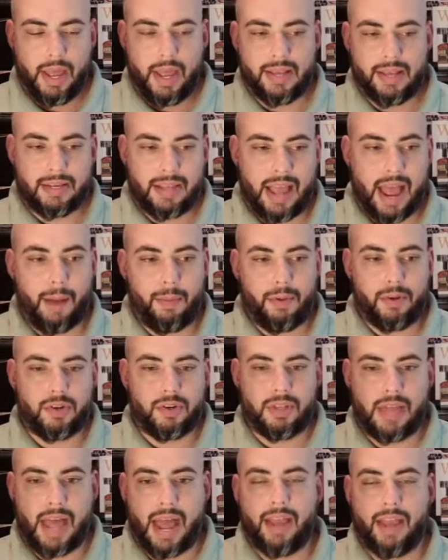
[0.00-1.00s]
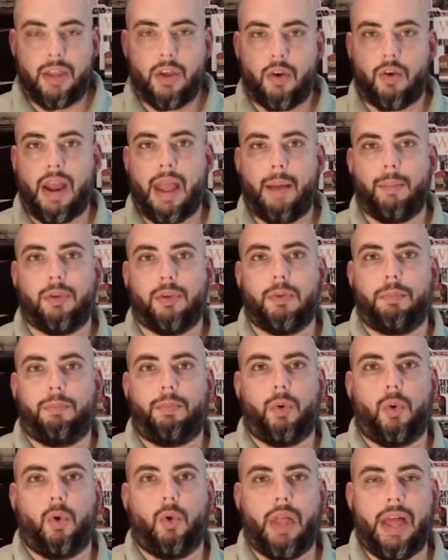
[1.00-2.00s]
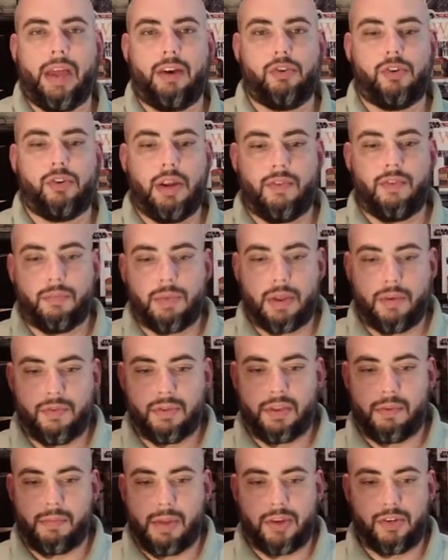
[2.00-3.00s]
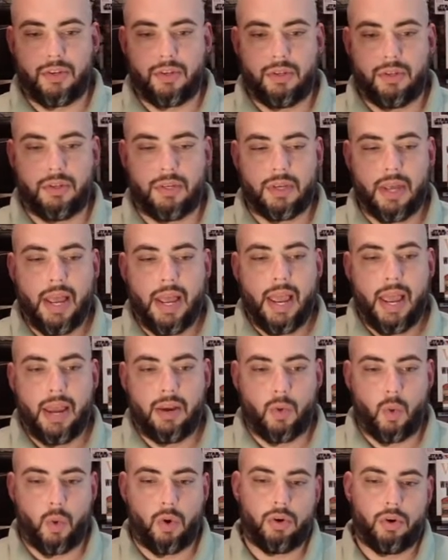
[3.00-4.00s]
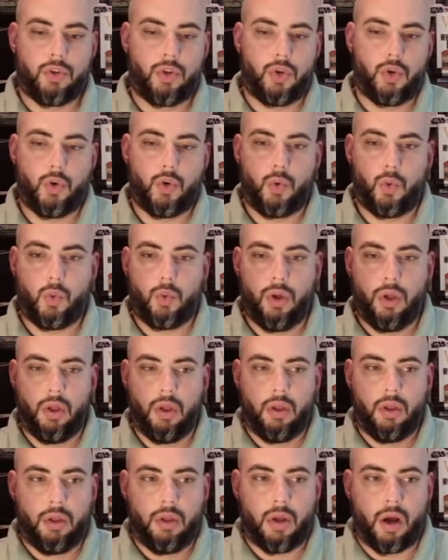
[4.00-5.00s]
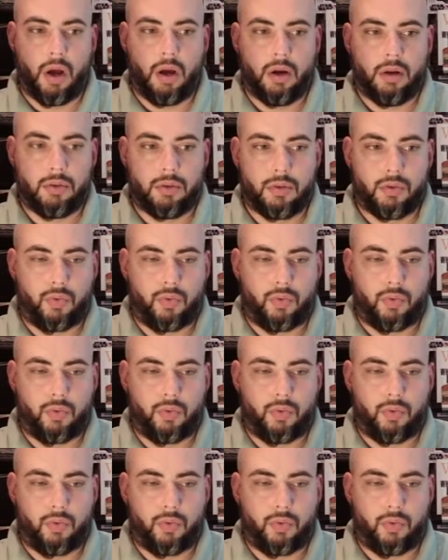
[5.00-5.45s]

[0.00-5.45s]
established that you're able to pull energy from different dimensions in order to uh,